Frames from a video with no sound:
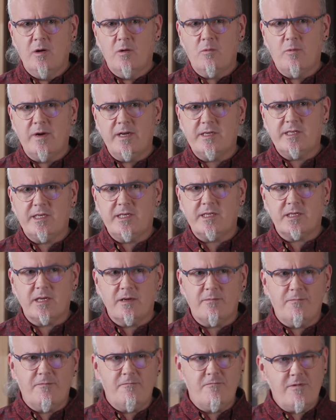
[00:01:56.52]
which
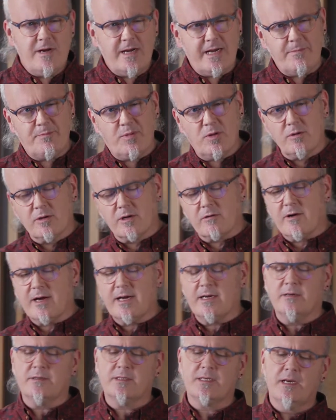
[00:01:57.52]
is really pulled
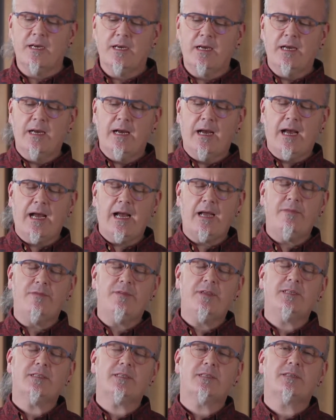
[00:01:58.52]
around. And
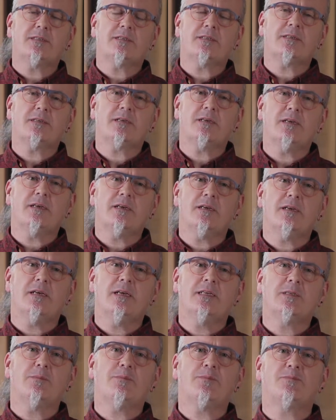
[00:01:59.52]
this
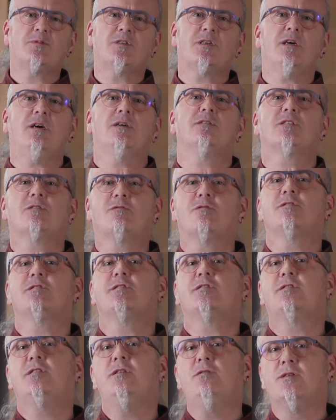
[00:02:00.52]
is a chance for a
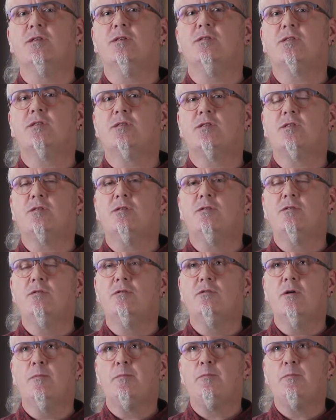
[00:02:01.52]
student to